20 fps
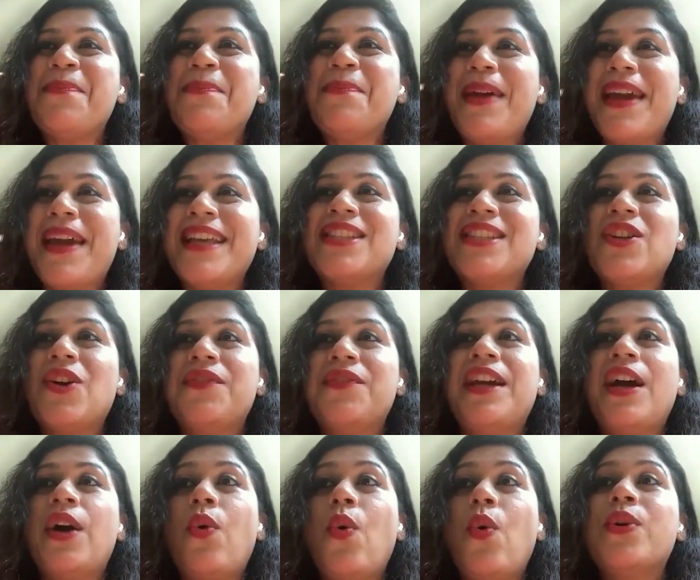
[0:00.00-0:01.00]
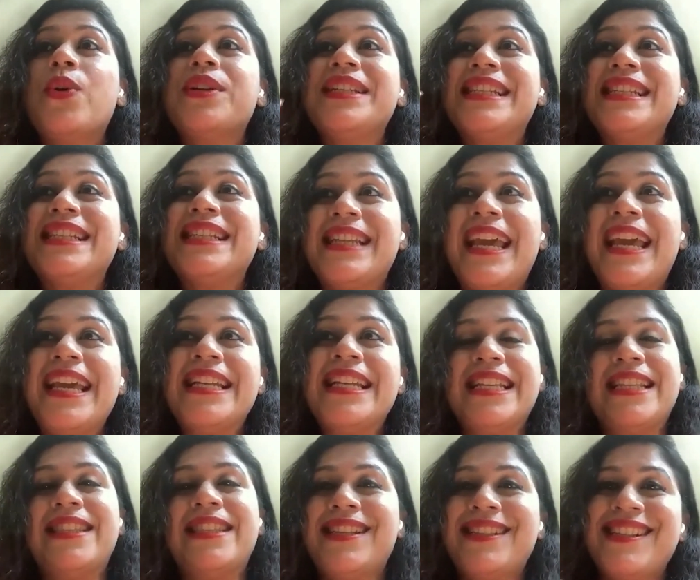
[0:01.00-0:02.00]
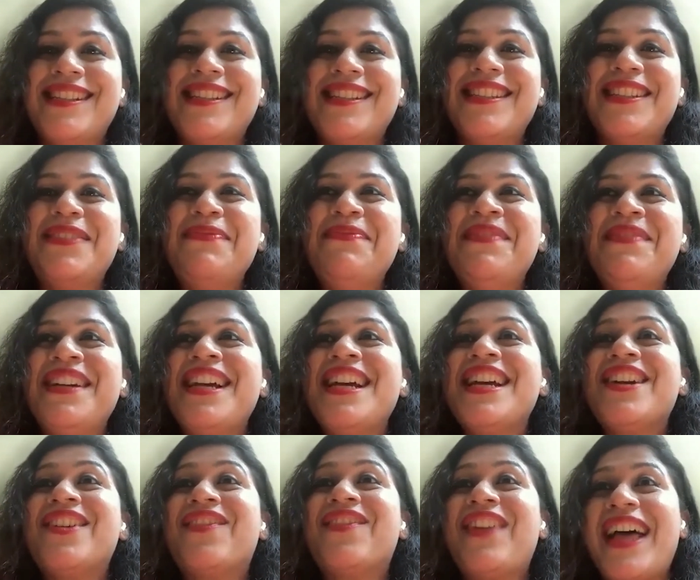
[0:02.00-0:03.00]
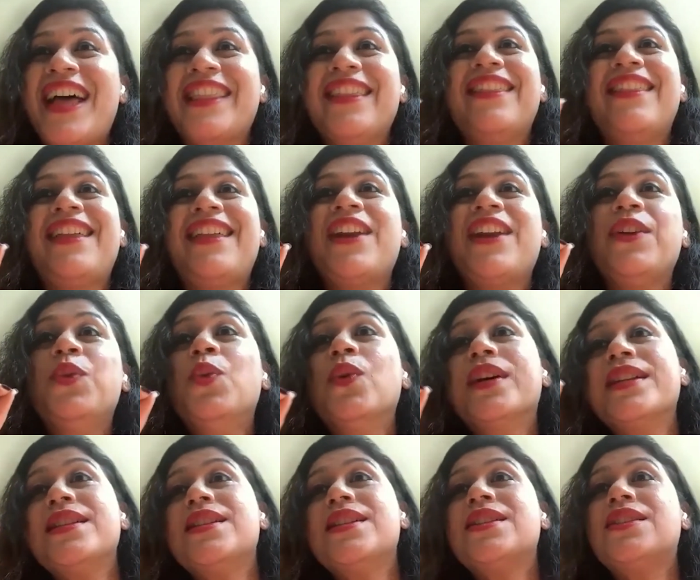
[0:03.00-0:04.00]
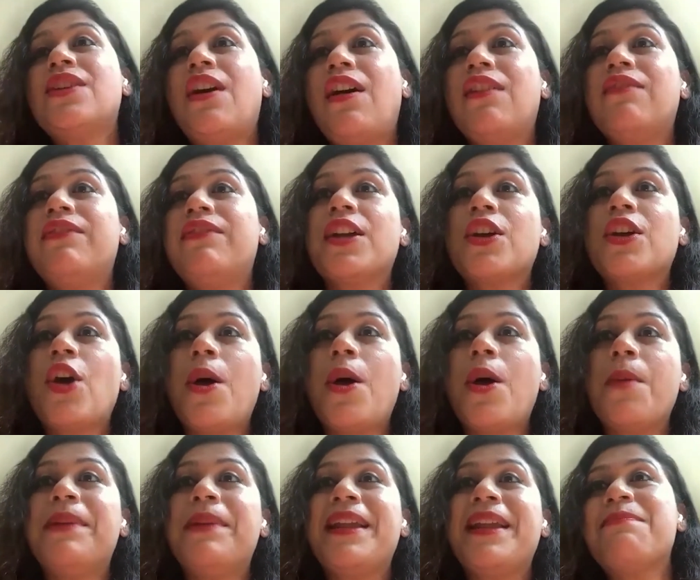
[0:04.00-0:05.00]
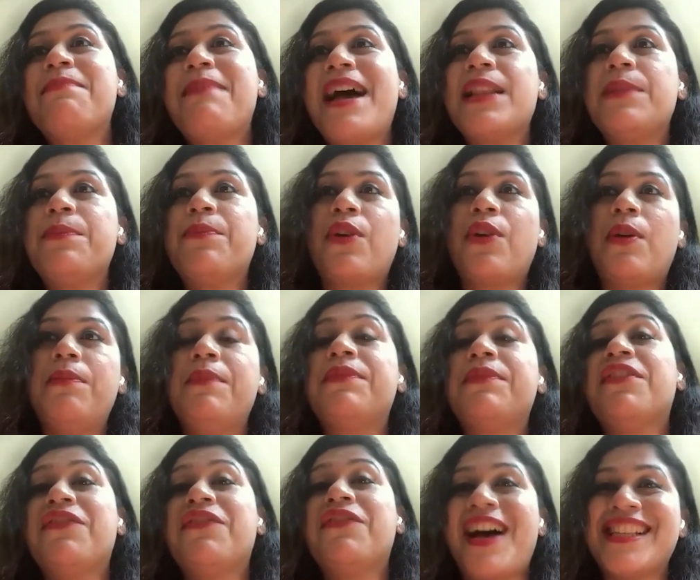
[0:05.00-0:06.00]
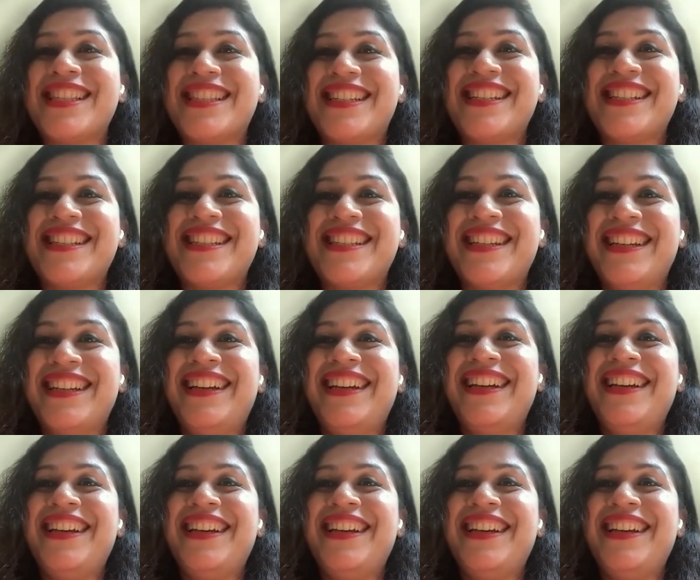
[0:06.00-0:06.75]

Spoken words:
based on their own stakes in the system rather than who can solve a complex math problem the fastest.